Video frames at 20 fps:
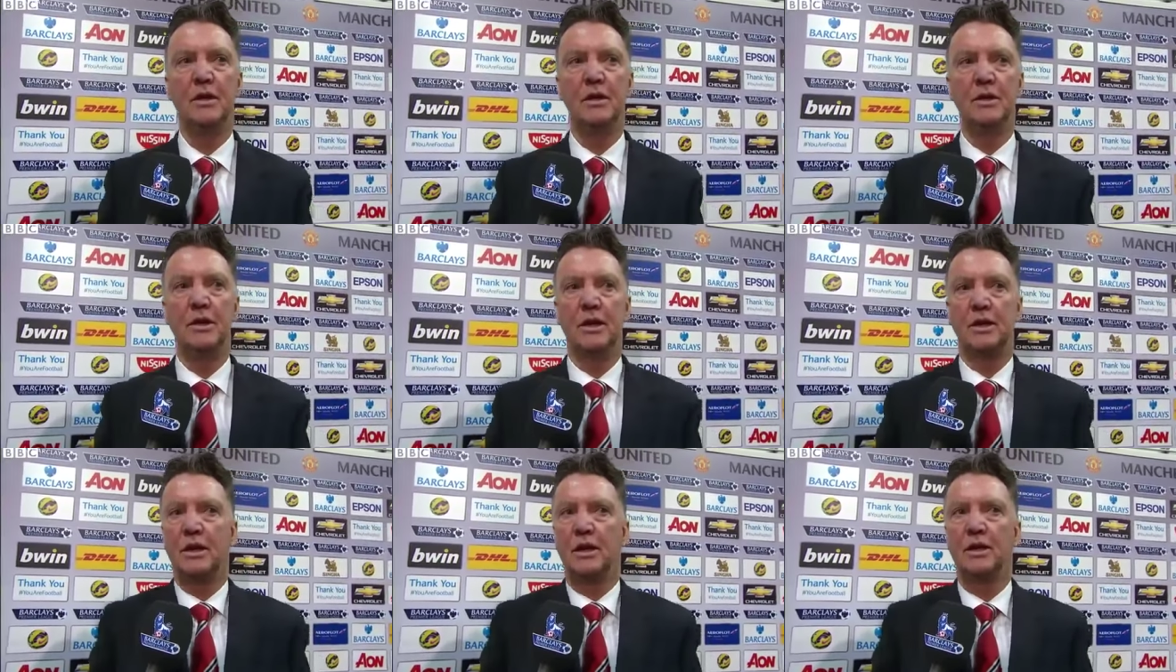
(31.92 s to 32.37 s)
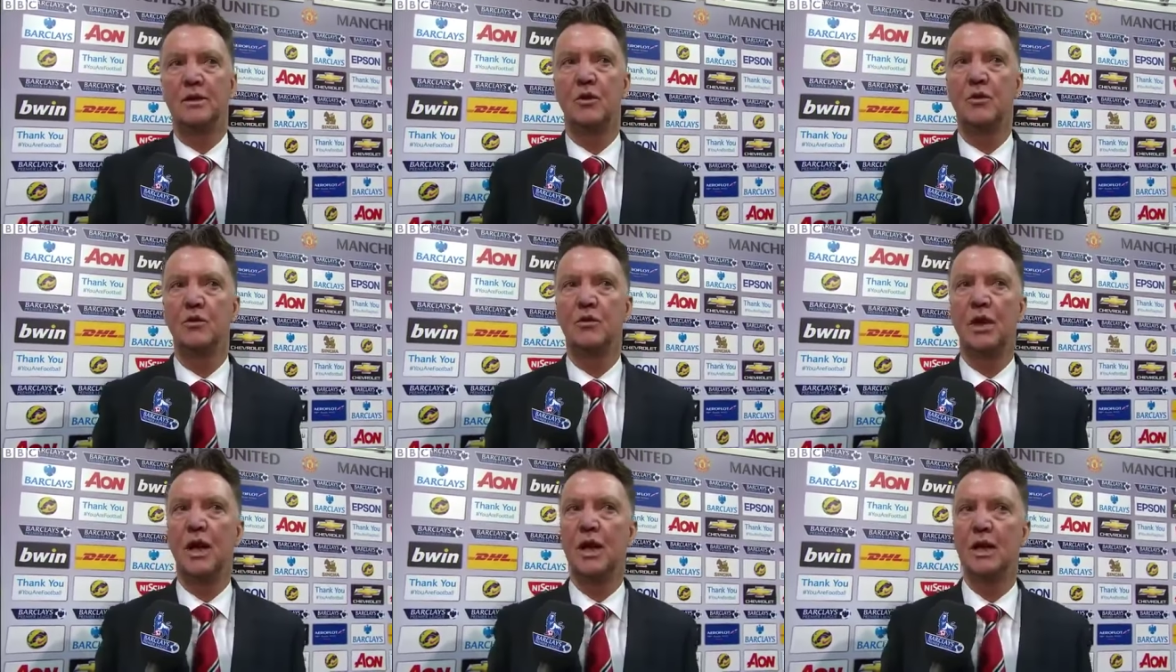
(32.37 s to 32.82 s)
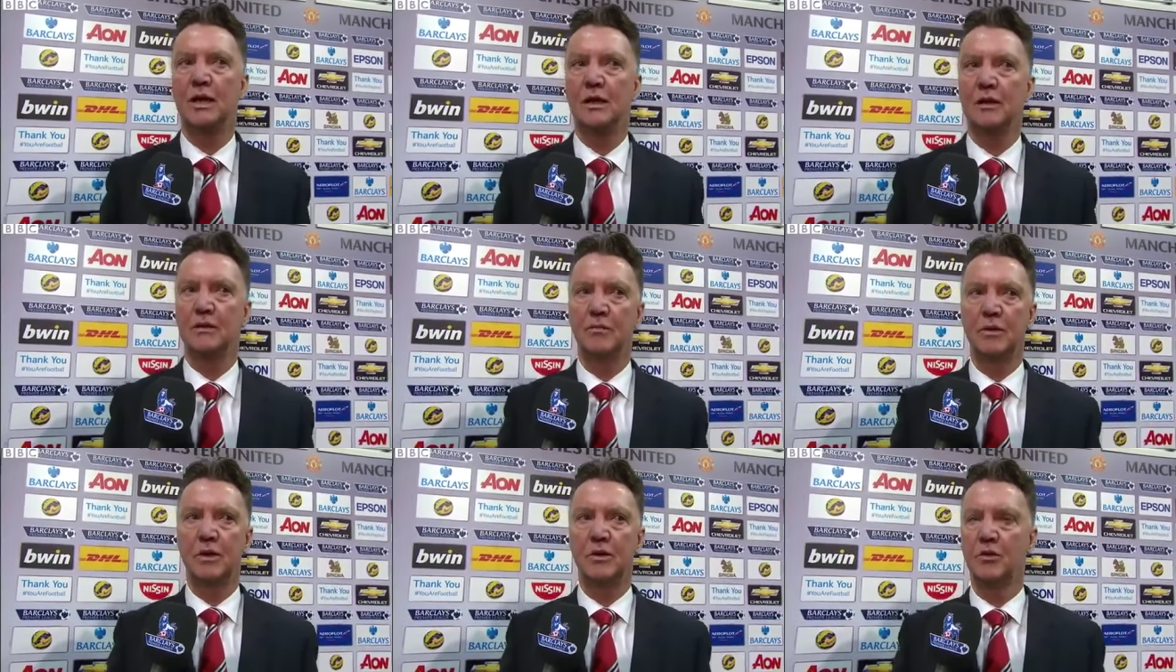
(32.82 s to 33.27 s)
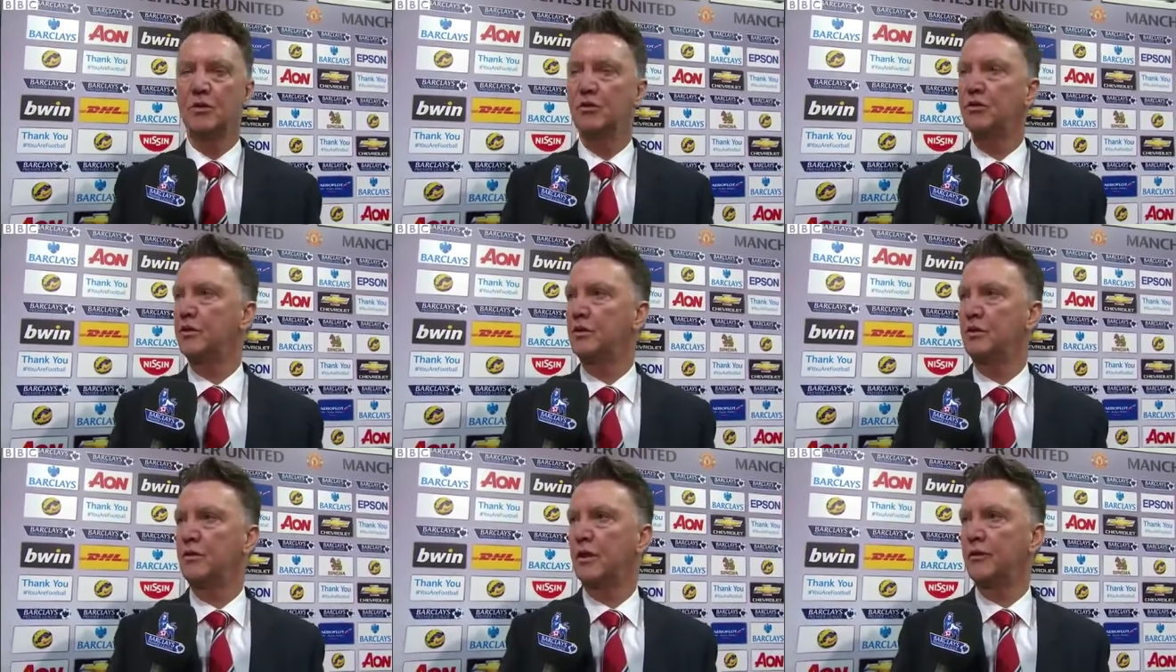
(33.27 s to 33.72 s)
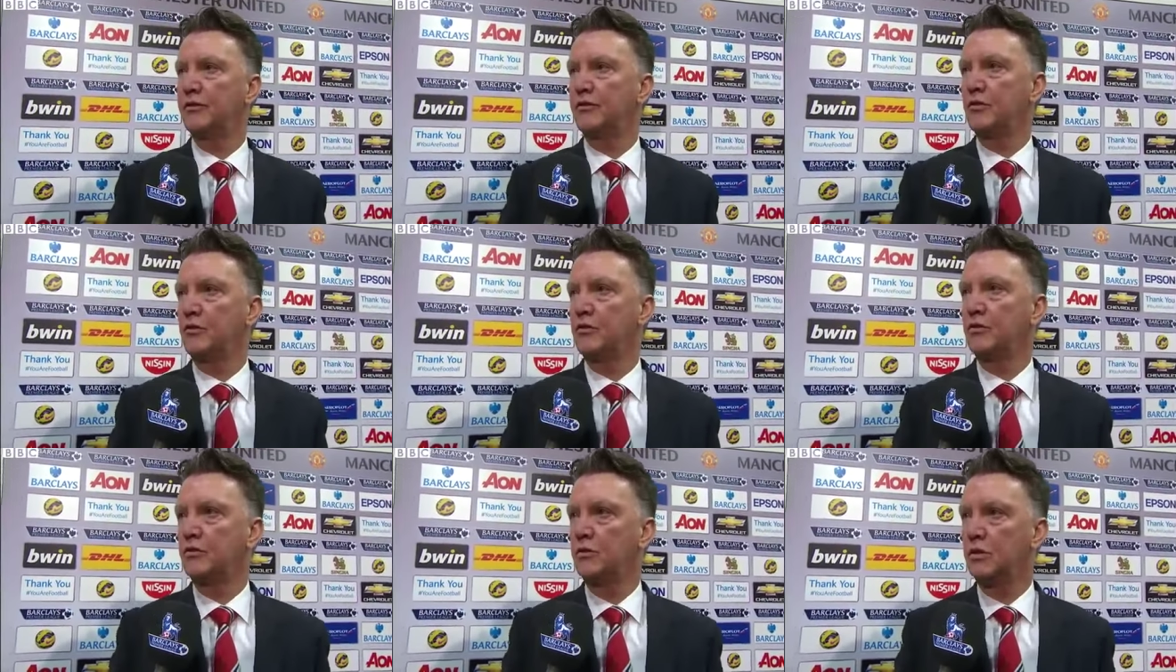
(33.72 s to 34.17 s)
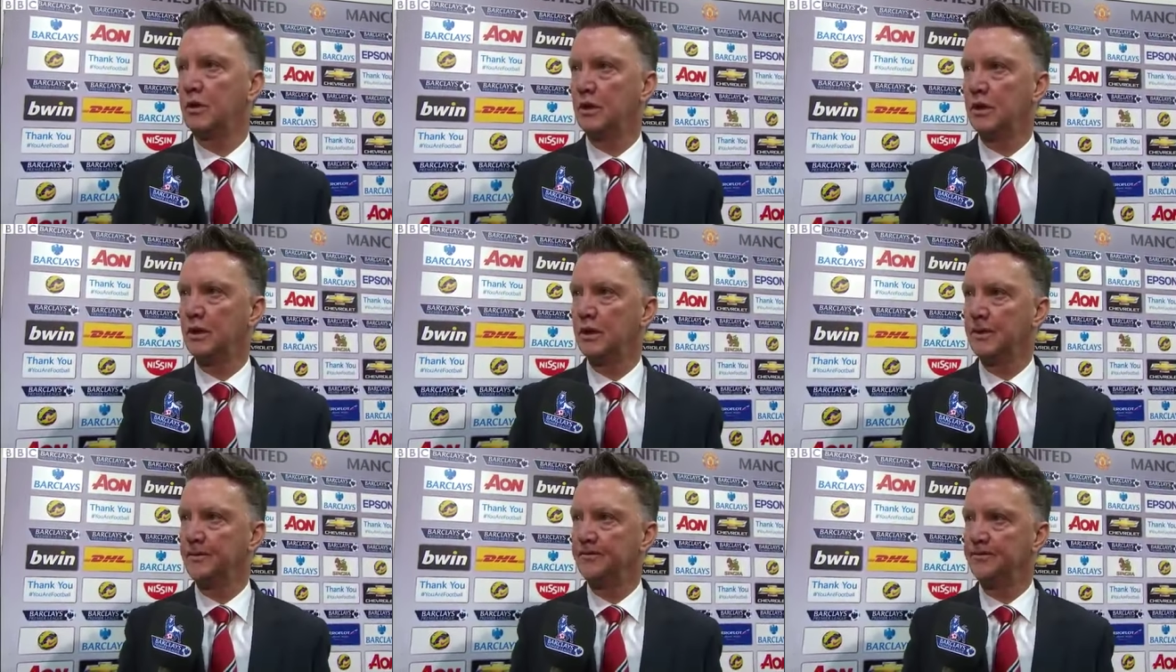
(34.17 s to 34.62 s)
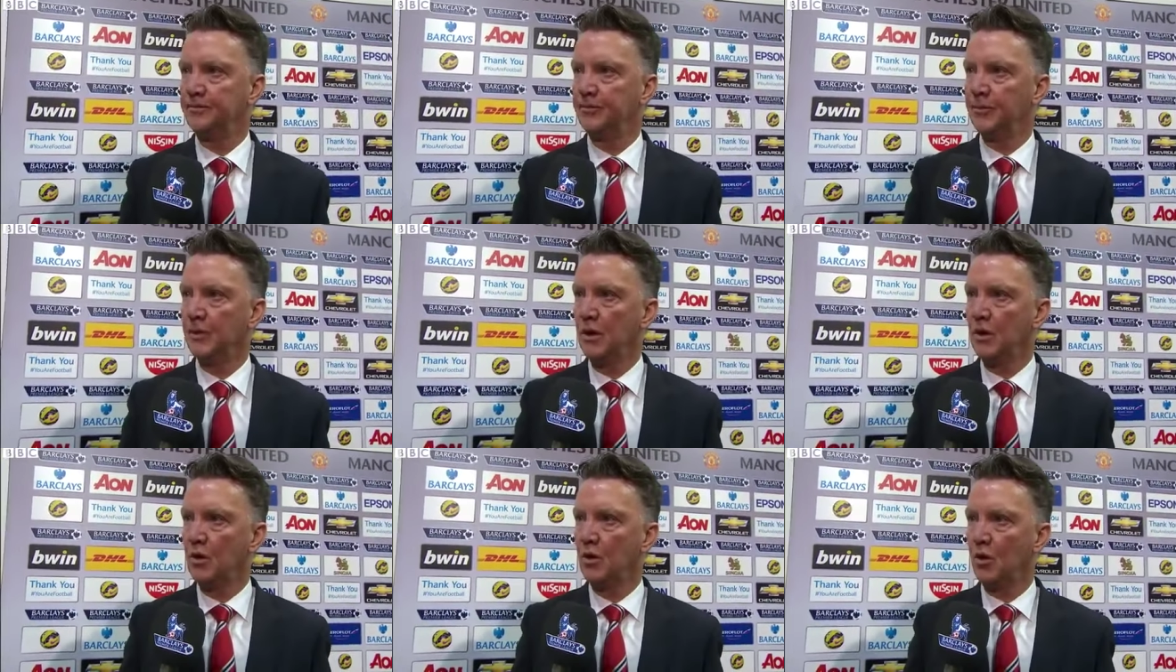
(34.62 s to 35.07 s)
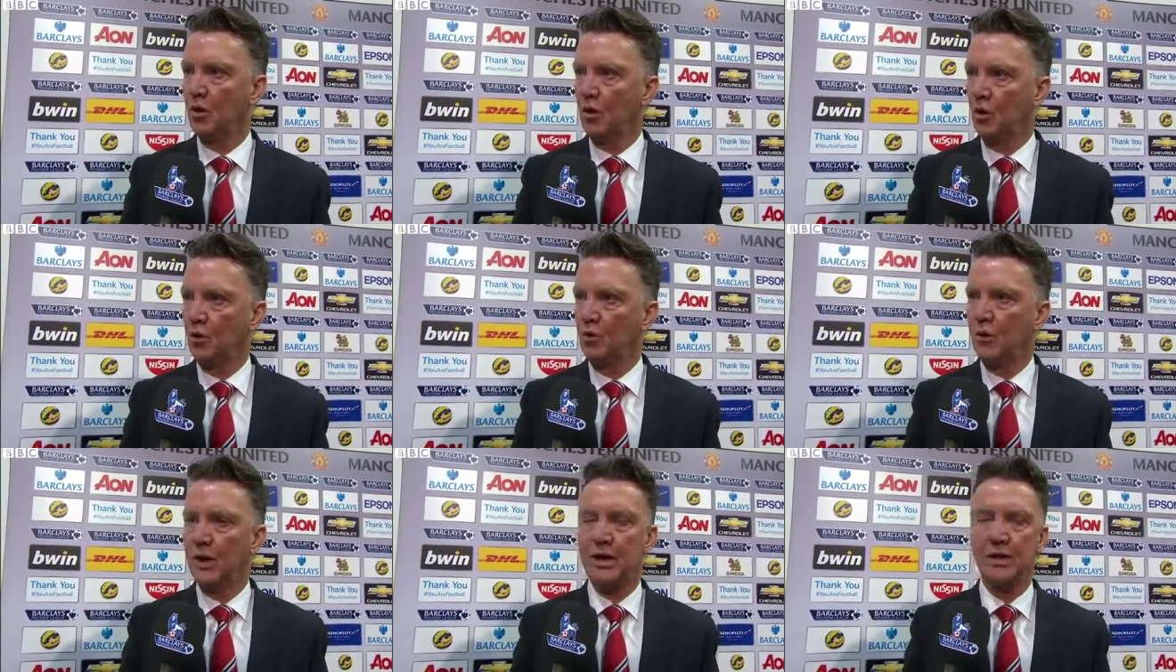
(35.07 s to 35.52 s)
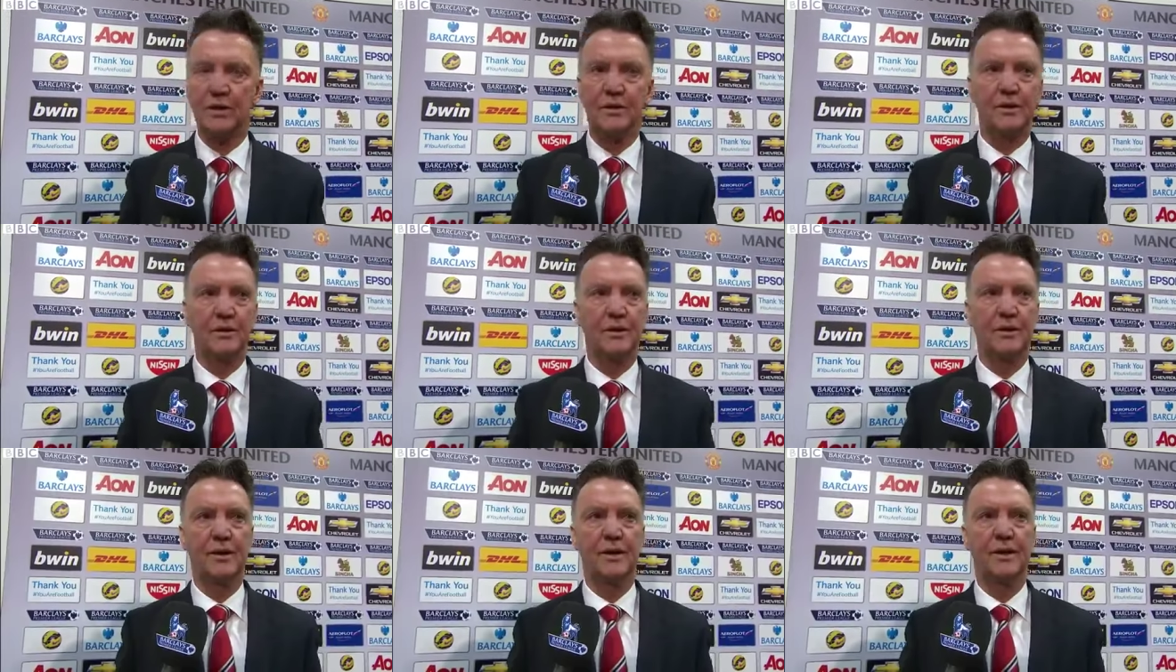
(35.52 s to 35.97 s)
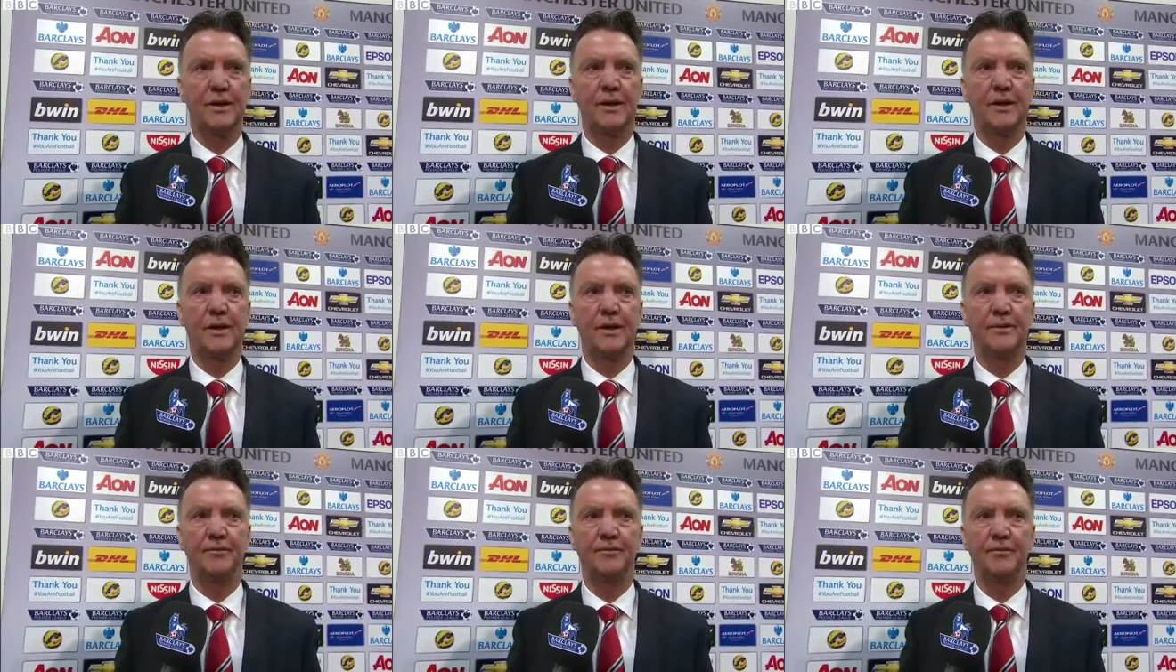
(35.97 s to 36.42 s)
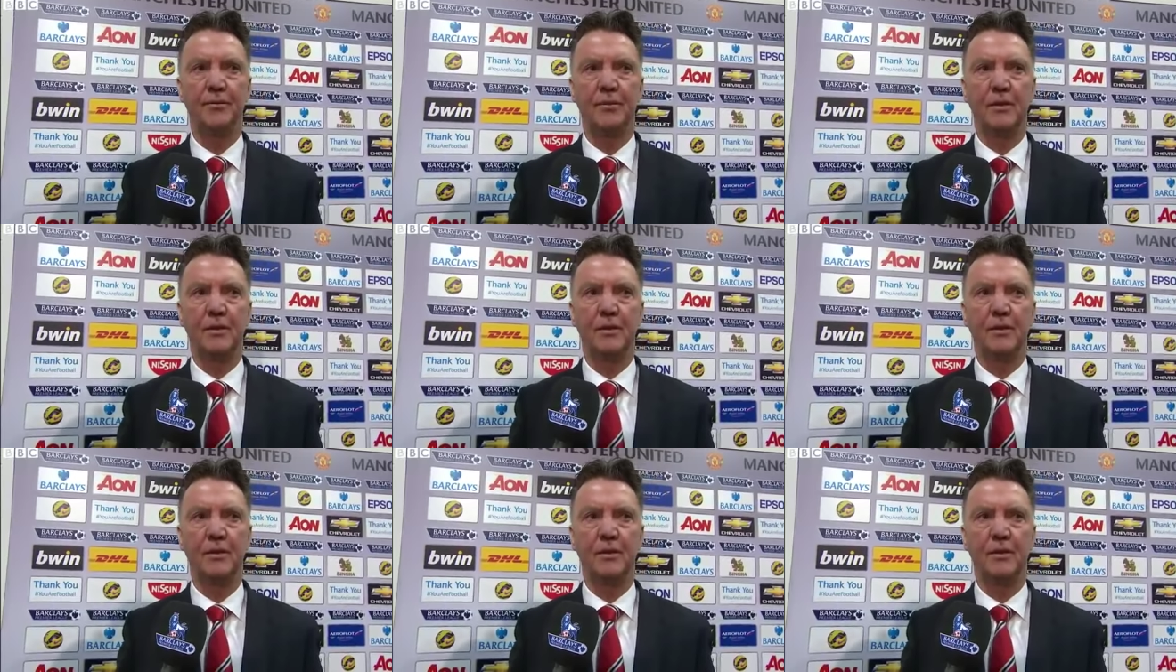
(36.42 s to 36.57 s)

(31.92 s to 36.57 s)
that I don't like because you have to uh, always uh,